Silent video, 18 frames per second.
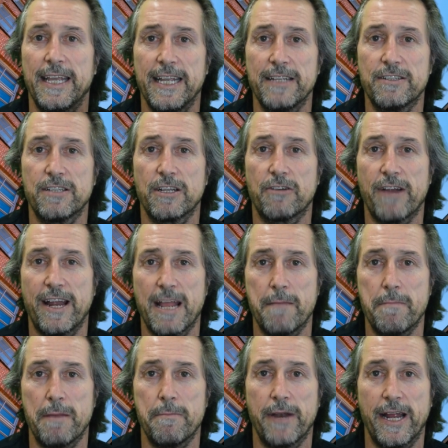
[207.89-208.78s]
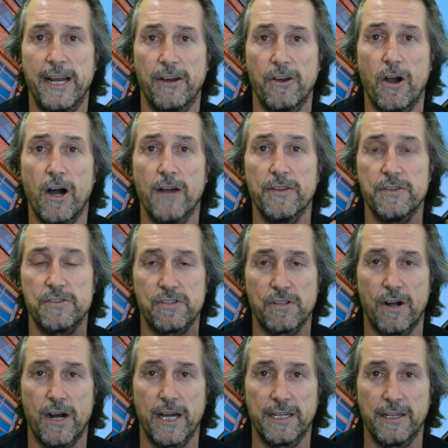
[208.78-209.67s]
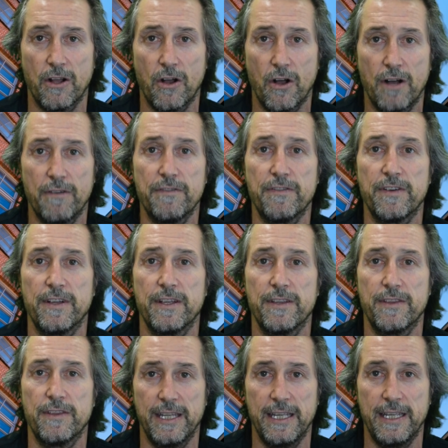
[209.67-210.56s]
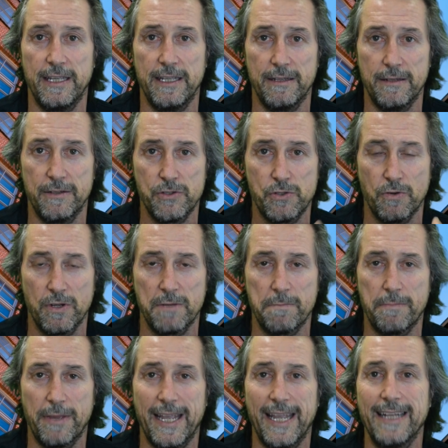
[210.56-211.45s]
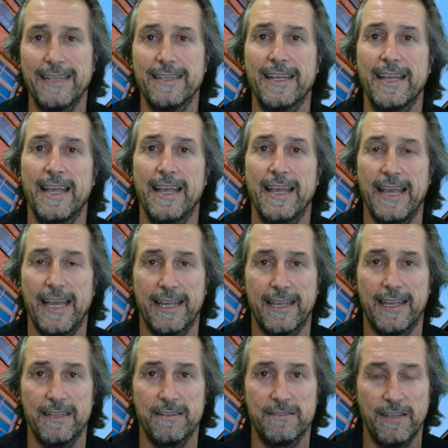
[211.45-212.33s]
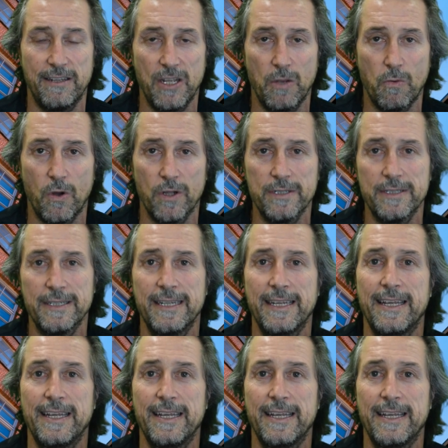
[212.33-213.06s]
integrate our membrane on either side of the joint band and continue on.